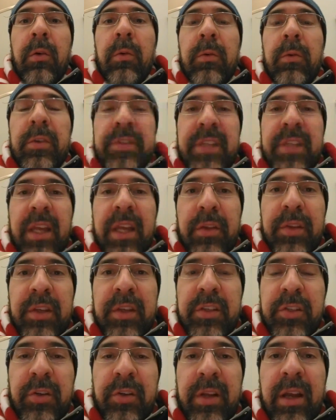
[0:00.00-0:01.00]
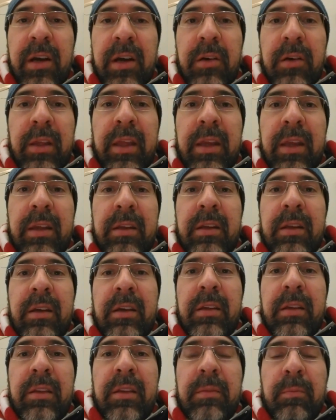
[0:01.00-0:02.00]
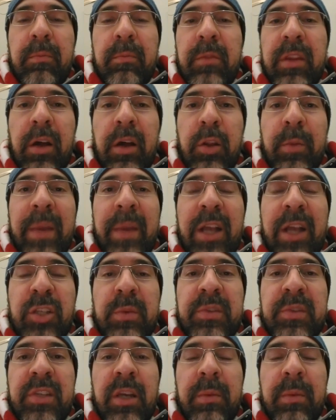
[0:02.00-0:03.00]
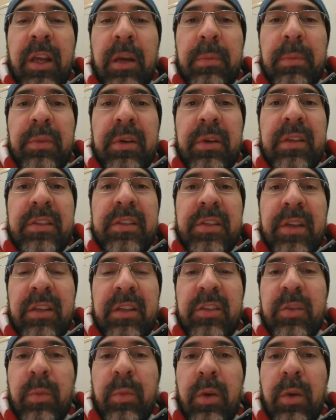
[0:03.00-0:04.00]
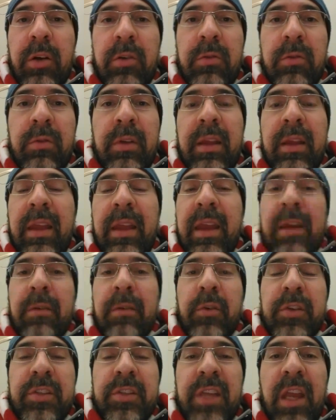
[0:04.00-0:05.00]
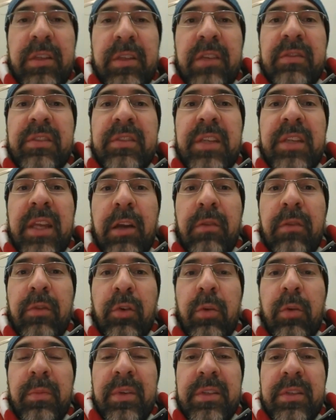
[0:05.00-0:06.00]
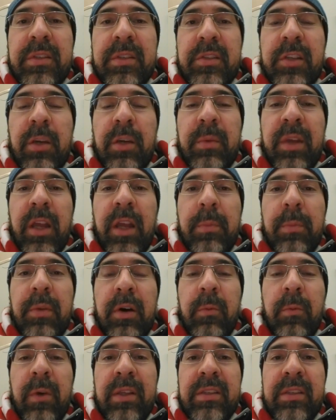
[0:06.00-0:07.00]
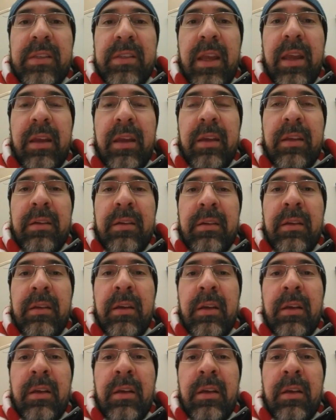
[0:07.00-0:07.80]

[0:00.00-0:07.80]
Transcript: we'll see how things turn out in the other matchups coming up tonight and tomorrow. And of course, the Avs have to take care of their own business coming up on Wednesday in